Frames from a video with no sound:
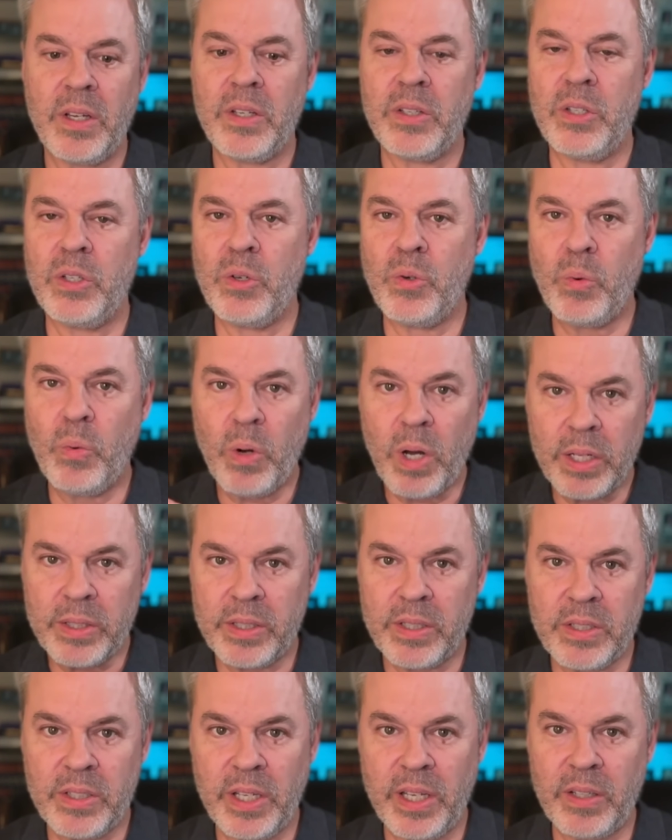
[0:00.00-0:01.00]
You want
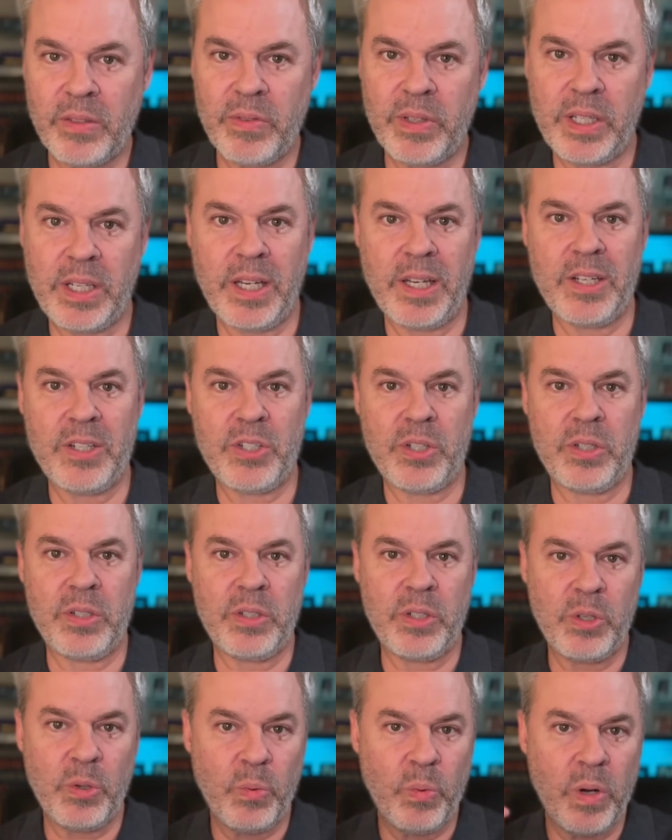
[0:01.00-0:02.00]
to take vacation,
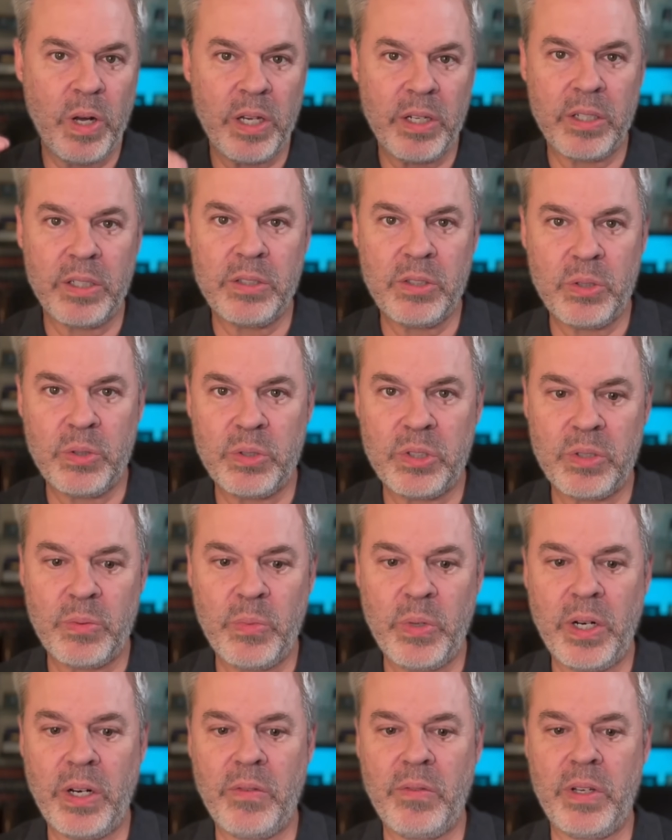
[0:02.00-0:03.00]
you want to do some
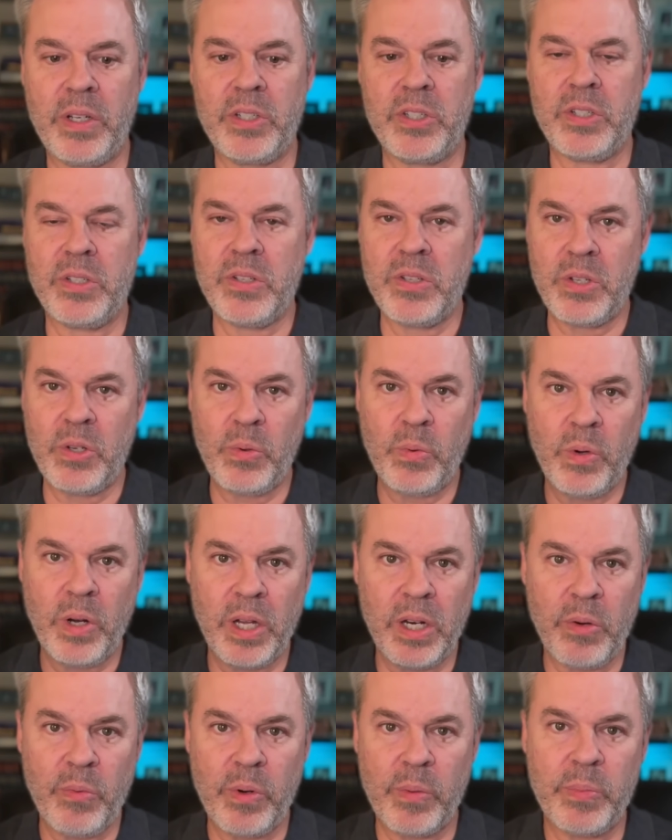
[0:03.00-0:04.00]
renovations, you want
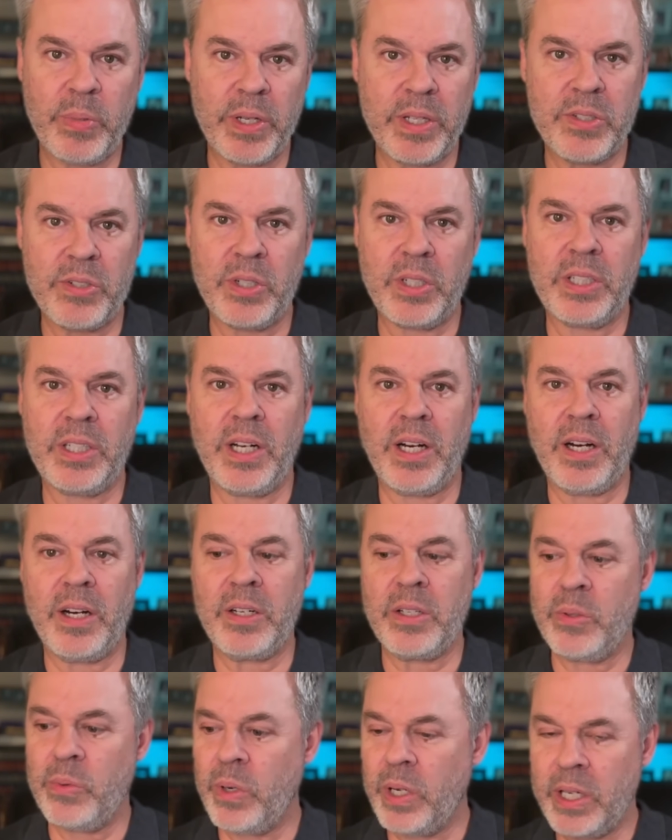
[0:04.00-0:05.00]
to replace your car,
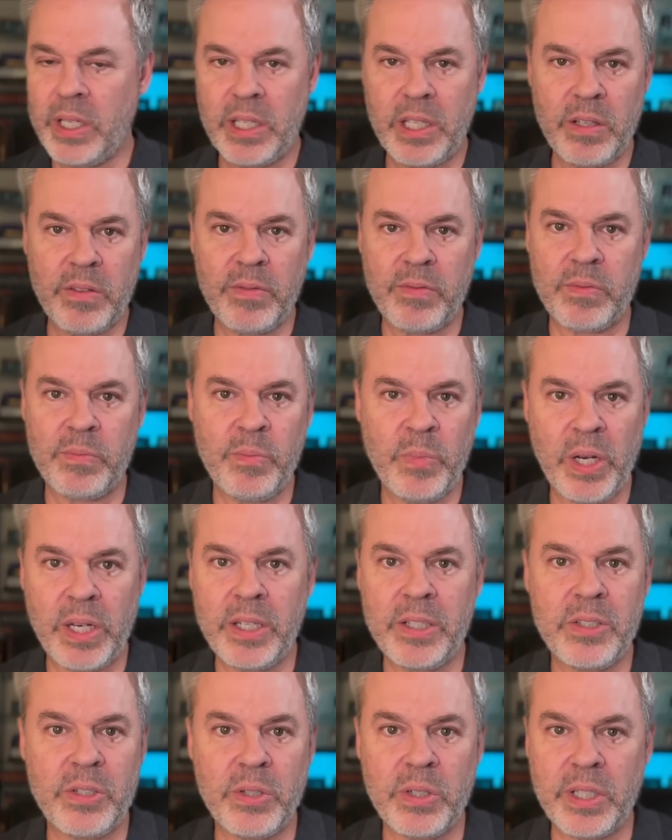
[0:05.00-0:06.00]
you want to give money
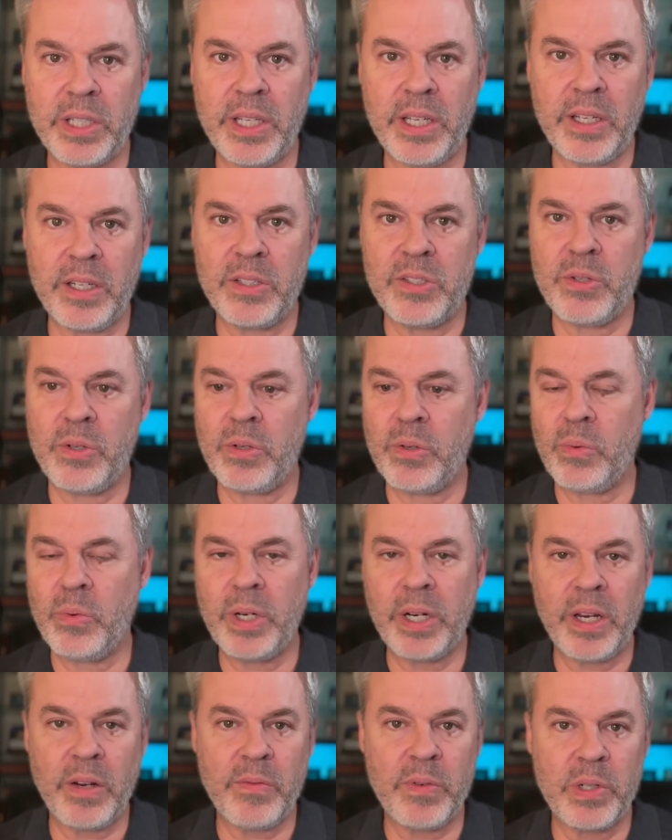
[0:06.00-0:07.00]
to your kids or
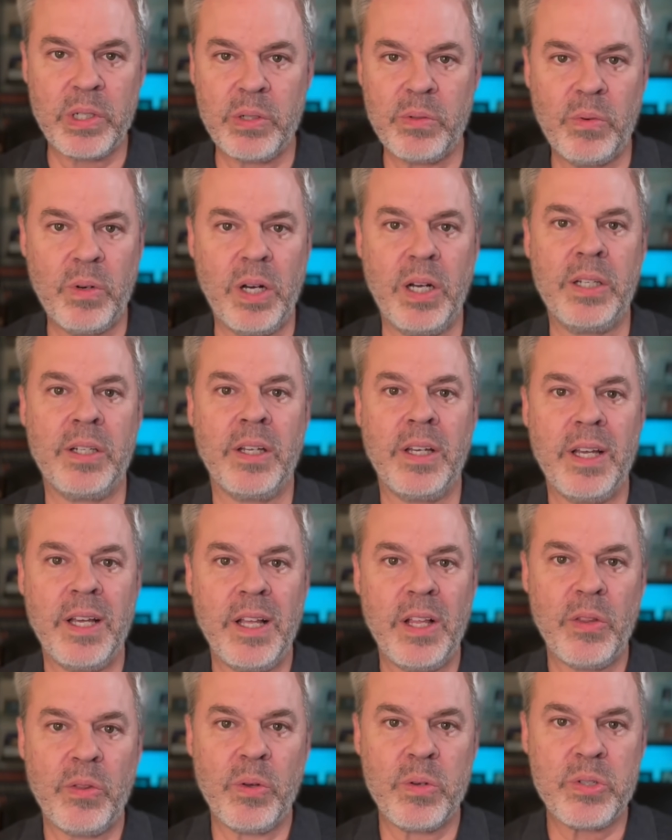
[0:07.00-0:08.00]
whatever you want.
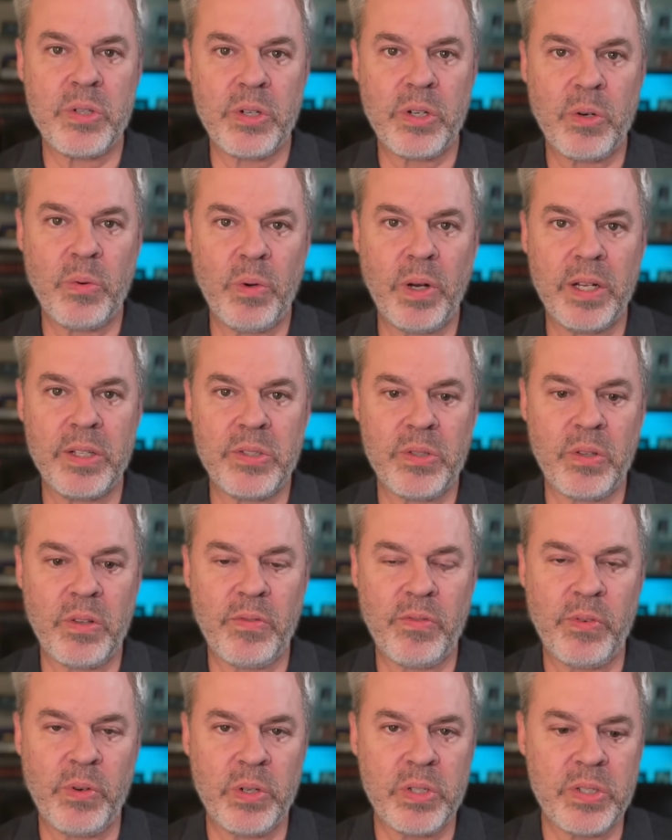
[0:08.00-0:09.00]
Those are your wants. So the
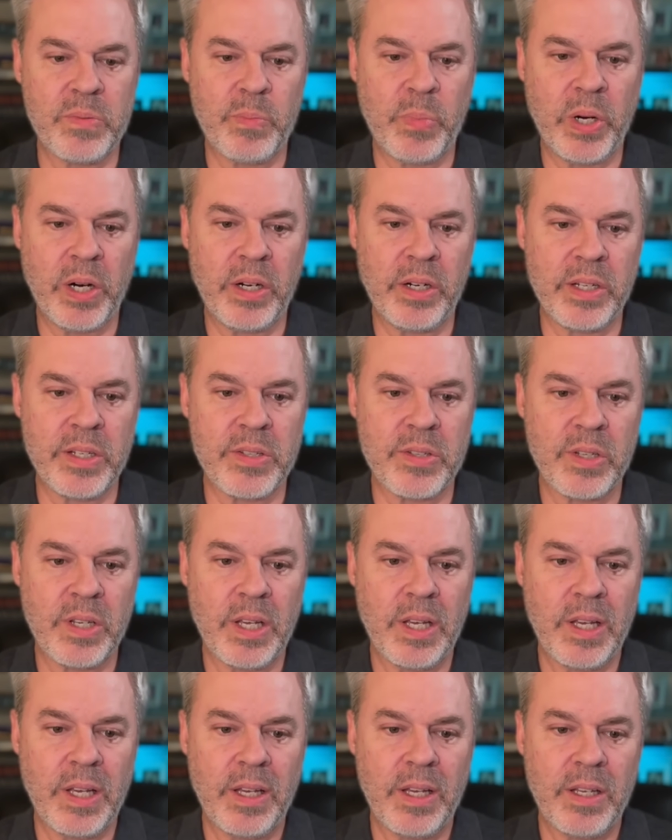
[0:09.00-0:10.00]
first part is,
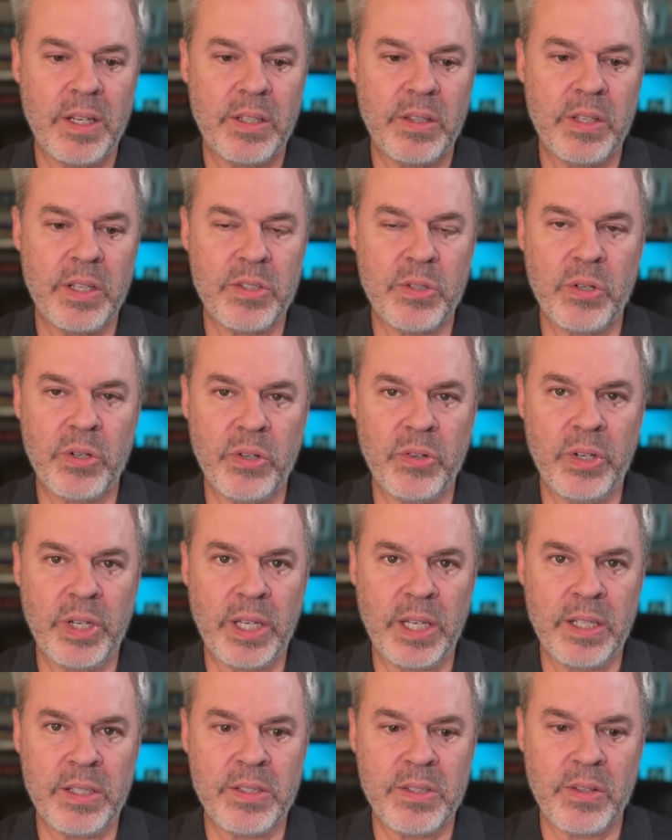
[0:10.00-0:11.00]
these are your
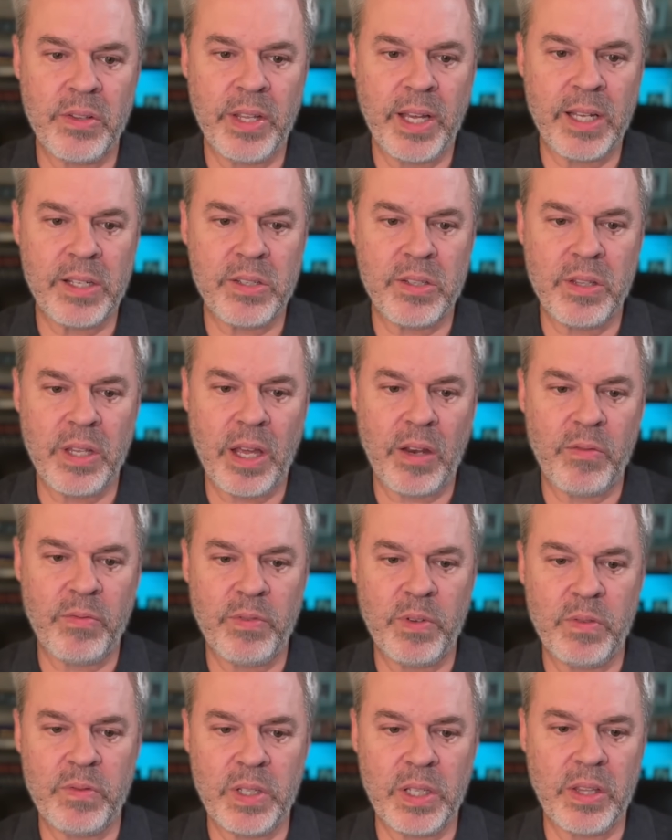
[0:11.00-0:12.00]
needs. That's that
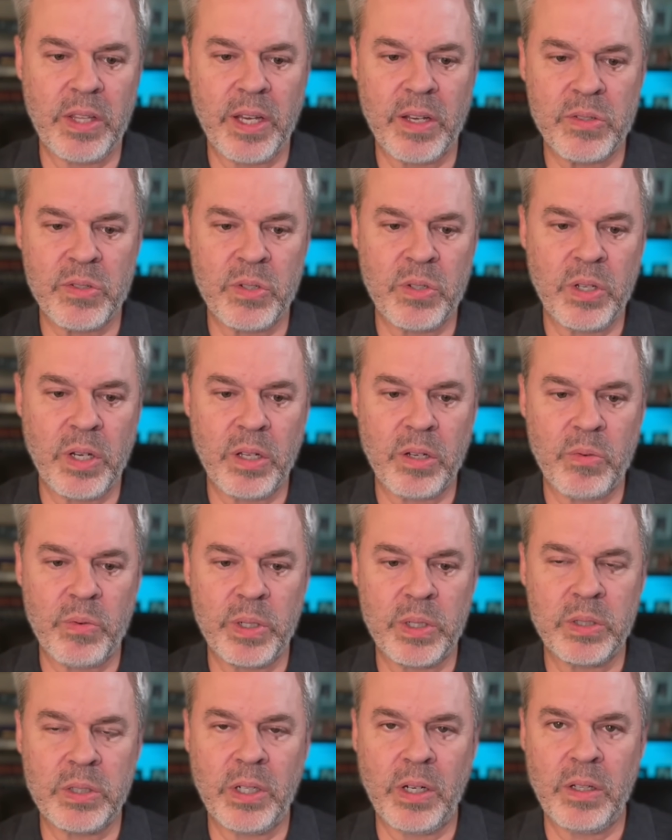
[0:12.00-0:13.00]
$50,000
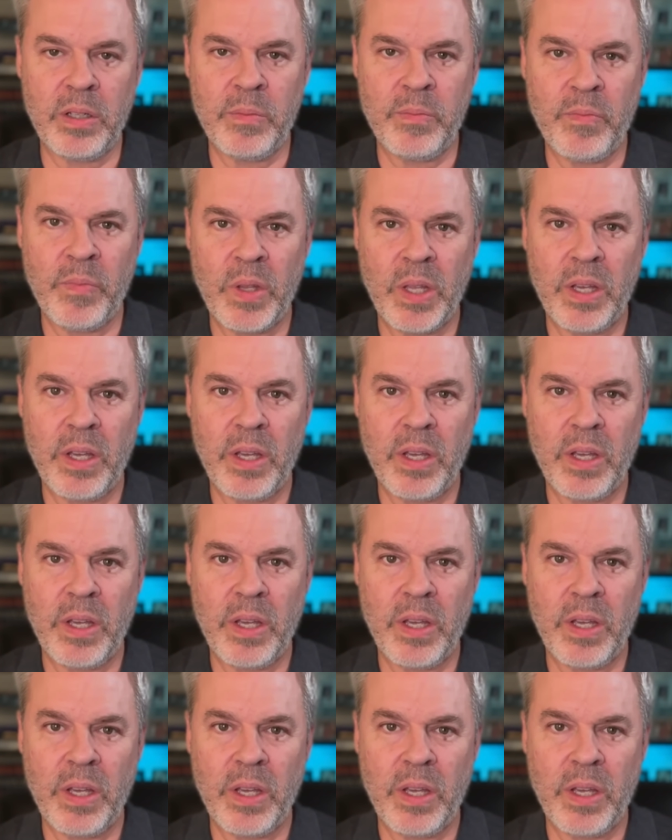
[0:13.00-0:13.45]
real column.